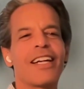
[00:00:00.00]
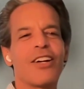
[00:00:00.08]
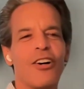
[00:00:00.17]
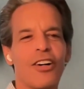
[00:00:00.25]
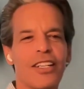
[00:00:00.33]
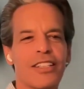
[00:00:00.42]

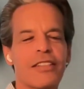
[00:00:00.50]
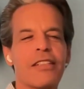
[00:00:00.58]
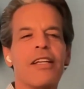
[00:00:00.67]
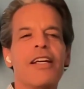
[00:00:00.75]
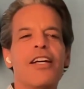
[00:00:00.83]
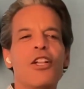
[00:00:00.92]
August,
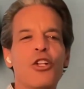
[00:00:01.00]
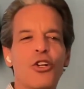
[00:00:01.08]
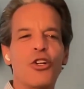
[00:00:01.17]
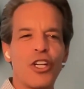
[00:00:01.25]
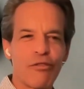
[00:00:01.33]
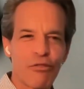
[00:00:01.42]

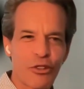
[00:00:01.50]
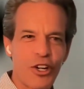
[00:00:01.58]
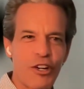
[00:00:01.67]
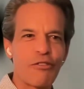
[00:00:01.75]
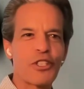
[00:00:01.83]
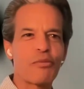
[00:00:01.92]
looking for
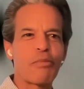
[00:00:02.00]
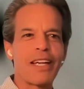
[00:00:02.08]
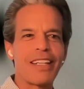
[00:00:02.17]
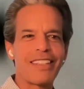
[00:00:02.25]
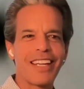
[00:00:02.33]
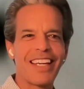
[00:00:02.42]
office
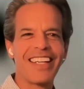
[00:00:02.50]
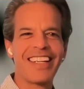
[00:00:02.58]
space.